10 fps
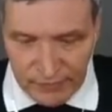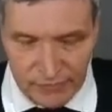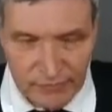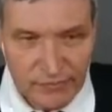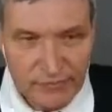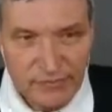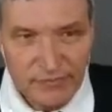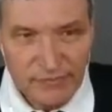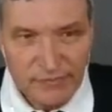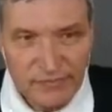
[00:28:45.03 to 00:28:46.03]

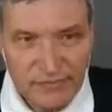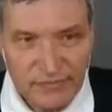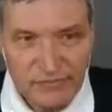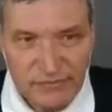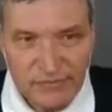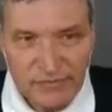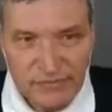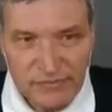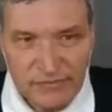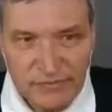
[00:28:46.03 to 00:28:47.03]

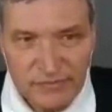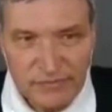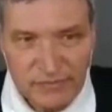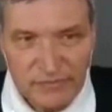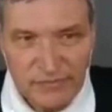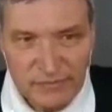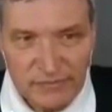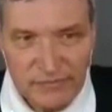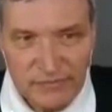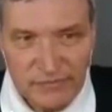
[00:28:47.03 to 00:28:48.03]

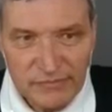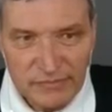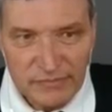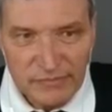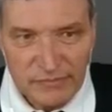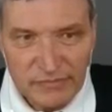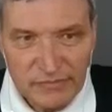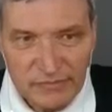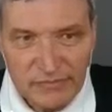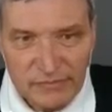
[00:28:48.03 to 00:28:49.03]

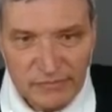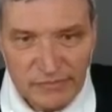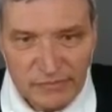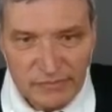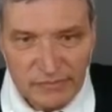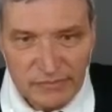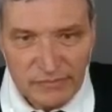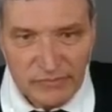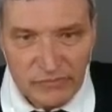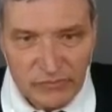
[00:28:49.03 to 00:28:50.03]

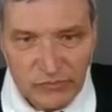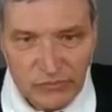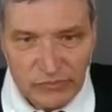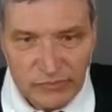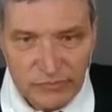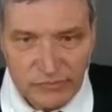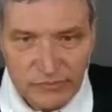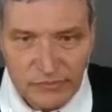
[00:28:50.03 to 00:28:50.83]
[no speech]